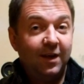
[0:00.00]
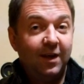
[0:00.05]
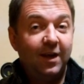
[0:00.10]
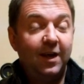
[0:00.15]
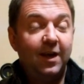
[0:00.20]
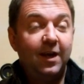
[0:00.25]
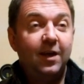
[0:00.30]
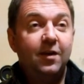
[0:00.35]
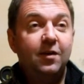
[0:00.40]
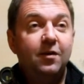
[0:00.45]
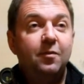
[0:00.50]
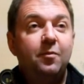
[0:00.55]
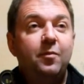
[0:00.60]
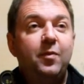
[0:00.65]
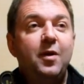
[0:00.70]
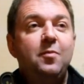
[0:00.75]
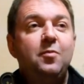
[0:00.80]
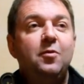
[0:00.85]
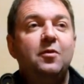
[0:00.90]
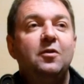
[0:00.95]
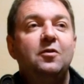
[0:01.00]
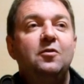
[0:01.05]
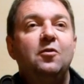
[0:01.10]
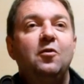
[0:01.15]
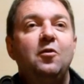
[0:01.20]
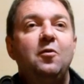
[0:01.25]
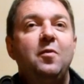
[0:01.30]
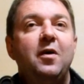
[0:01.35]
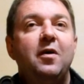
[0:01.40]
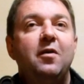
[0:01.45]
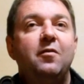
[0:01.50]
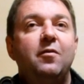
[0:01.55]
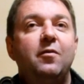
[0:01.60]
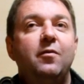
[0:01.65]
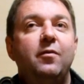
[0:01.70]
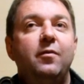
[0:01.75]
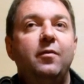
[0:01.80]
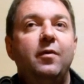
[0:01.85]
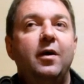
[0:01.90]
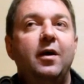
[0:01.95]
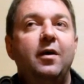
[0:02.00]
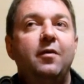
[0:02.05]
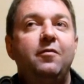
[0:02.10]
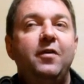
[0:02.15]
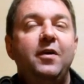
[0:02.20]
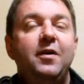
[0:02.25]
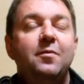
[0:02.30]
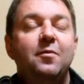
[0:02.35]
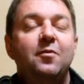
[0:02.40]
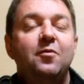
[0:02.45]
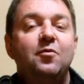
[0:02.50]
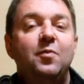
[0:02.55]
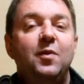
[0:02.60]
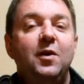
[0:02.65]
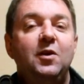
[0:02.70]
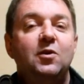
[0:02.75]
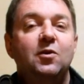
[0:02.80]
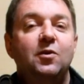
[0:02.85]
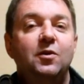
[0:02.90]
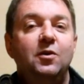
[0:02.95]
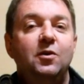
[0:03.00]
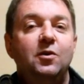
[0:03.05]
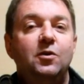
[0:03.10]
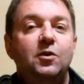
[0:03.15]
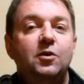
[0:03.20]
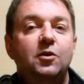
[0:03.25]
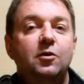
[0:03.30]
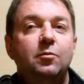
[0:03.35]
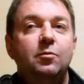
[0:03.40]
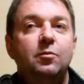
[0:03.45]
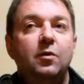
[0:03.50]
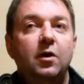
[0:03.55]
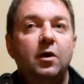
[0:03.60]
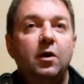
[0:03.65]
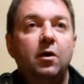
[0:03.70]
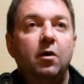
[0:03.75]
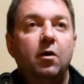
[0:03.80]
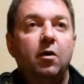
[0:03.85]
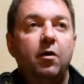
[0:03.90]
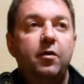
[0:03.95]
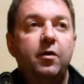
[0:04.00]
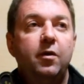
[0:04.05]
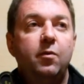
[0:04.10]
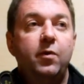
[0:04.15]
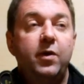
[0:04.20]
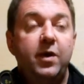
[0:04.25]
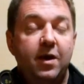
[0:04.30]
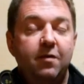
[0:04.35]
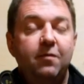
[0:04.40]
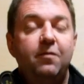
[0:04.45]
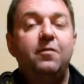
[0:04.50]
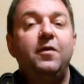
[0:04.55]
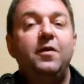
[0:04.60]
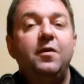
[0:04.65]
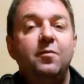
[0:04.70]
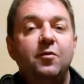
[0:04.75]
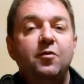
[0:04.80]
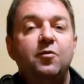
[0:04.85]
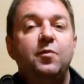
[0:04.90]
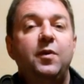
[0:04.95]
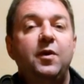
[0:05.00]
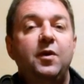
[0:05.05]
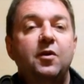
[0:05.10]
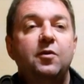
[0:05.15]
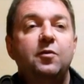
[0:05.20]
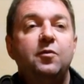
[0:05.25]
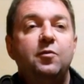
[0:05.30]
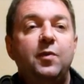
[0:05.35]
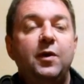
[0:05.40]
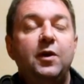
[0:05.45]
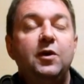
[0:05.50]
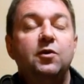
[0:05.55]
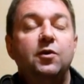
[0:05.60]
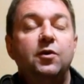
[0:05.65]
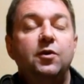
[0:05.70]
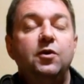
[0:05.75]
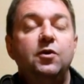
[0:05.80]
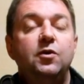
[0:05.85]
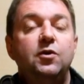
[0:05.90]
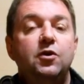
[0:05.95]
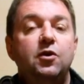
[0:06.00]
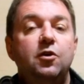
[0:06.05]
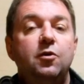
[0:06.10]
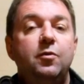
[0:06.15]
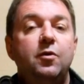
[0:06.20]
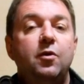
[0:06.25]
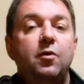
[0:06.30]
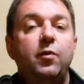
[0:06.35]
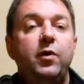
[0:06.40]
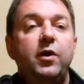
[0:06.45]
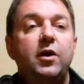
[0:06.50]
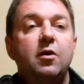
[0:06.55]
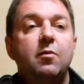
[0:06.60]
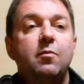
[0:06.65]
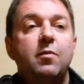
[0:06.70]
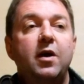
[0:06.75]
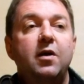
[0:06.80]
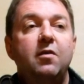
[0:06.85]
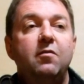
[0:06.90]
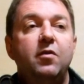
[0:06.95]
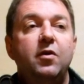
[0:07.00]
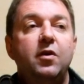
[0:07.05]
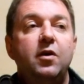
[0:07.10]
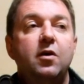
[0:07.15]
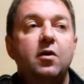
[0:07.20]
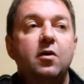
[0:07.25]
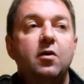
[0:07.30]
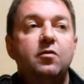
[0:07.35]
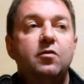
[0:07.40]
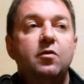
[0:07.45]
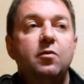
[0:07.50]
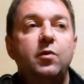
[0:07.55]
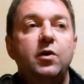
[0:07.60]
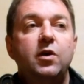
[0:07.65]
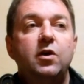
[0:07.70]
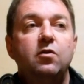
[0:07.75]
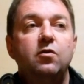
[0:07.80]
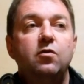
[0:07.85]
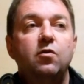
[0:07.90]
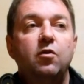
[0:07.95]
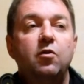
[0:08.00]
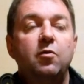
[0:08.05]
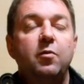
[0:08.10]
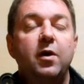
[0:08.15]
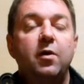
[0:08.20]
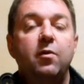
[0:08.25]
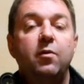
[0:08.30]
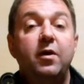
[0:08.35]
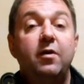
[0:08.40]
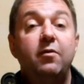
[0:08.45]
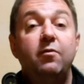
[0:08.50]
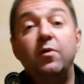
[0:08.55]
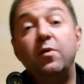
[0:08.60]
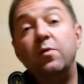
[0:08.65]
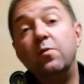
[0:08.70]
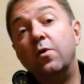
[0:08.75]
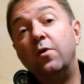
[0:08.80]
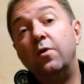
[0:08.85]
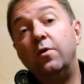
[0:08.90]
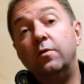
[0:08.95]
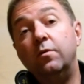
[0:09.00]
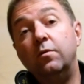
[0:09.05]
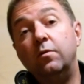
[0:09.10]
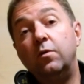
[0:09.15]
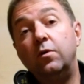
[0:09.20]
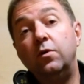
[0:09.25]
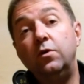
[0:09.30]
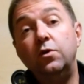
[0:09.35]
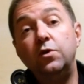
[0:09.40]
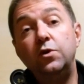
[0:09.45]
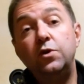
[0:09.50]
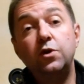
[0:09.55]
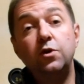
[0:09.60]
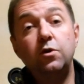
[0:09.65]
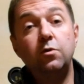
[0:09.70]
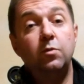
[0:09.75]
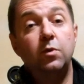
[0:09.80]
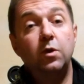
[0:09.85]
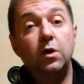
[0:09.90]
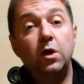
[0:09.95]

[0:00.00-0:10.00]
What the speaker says: And people that talk about freedom of speech on YouTube, I think we have freedom of speech on YouTube, that we can make videos and we can talk about whatever we want on YouTube.